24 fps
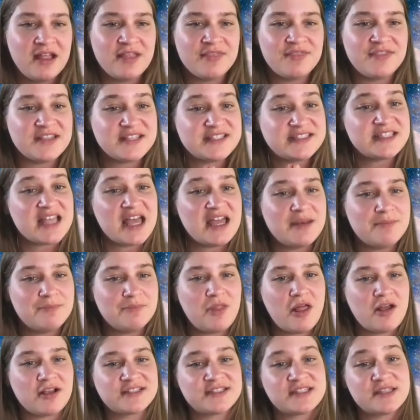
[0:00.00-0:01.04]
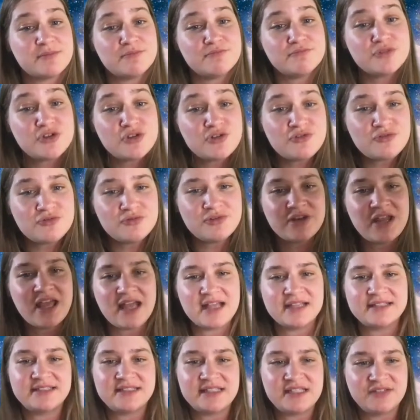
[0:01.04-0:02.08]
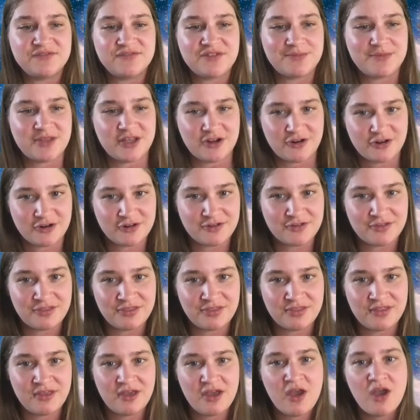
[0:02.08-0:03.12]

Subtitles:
The sun blocks the moon as seen from the Earth?